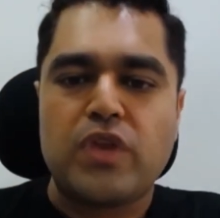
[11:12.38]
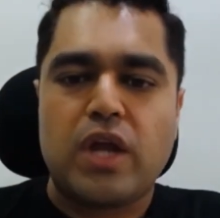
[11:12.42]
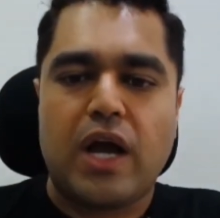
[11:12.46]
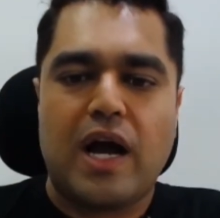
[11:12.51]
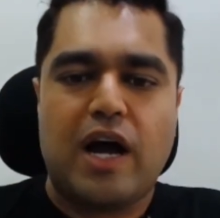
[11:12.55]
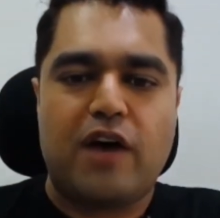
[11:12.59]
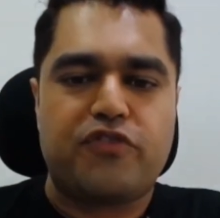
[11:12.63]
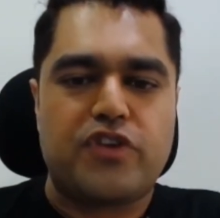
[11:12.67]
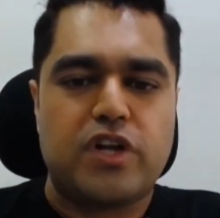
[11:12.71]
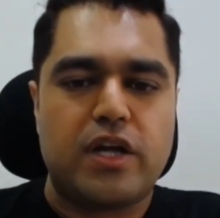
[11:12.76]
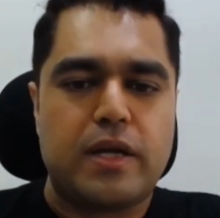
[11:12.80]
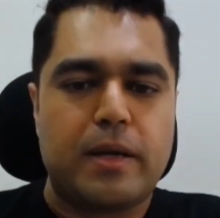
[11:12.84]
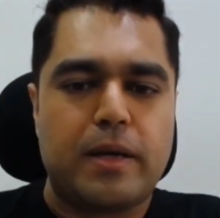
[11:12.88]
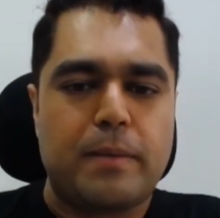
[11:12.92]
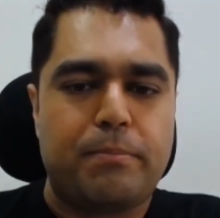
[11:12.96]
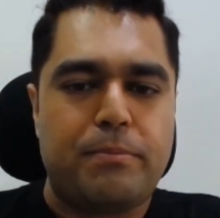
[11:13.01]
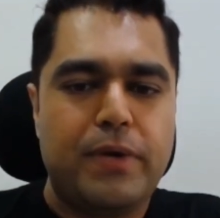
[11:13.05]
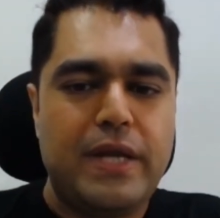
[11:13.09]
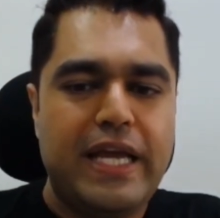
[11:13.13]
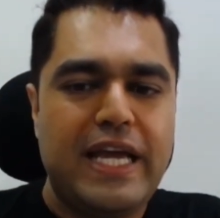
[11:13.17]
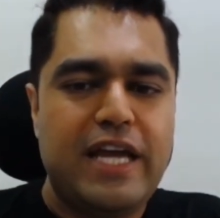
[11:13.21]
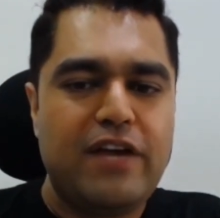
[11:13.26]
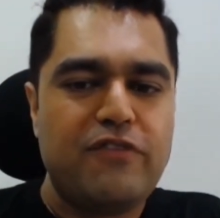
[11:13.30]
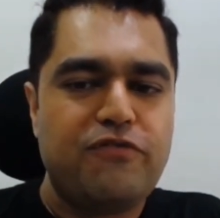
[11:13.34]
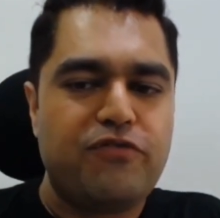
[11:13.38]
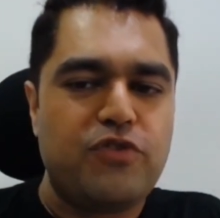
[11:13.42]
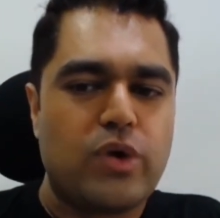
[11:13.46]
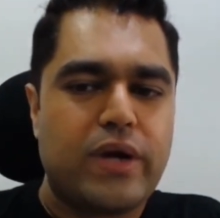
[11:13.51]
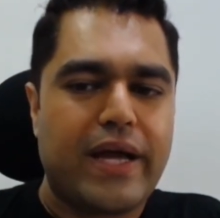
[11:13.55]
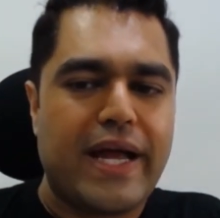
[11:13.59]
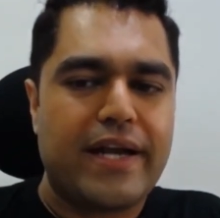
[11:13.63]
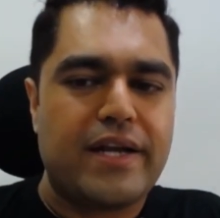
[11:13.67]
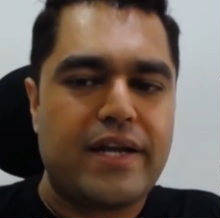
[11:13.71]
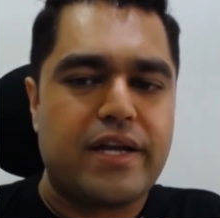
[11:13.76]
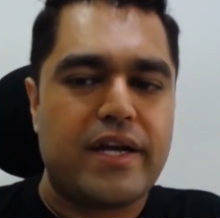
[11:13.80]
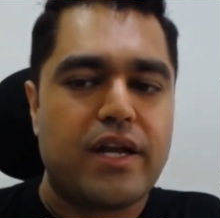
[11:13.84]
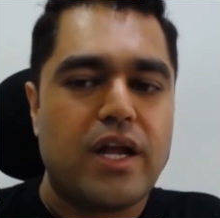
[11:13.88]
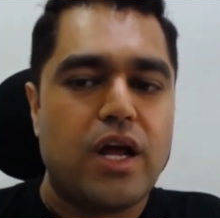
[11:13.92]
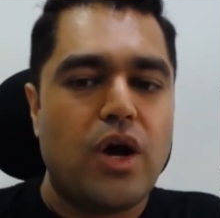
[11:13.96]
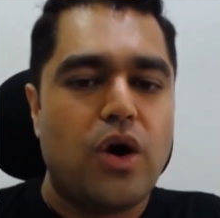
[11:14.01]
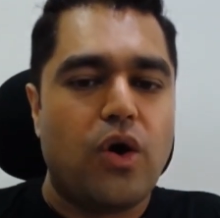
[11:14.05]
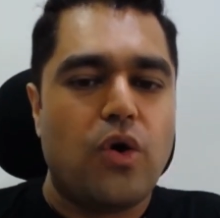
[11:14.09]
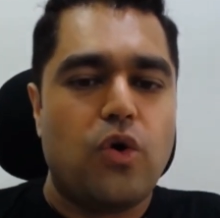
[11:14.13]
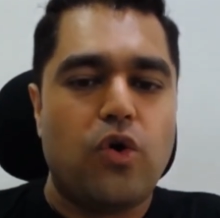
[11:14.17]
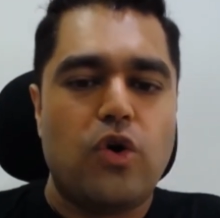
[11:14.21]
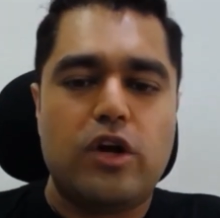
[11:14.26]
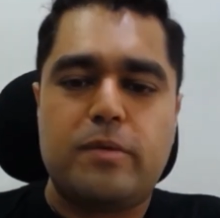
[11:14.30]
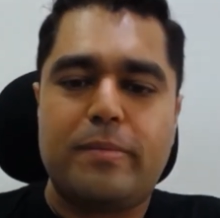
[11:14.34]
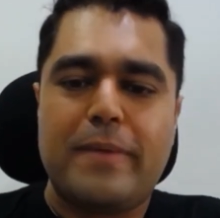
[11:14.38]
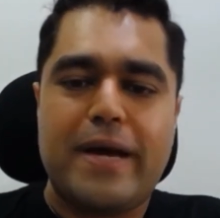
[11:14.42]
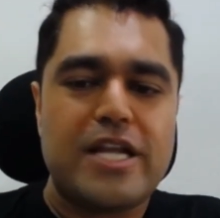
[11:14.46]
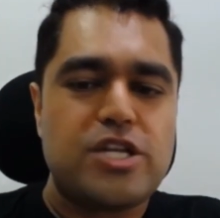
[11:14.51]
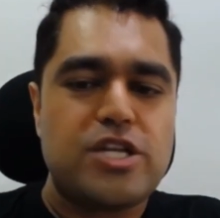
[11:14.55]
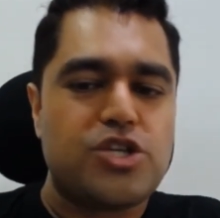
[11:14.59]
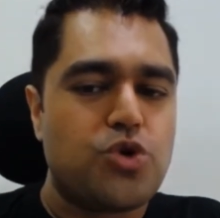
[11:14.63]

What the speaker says: After a brief look at it, old man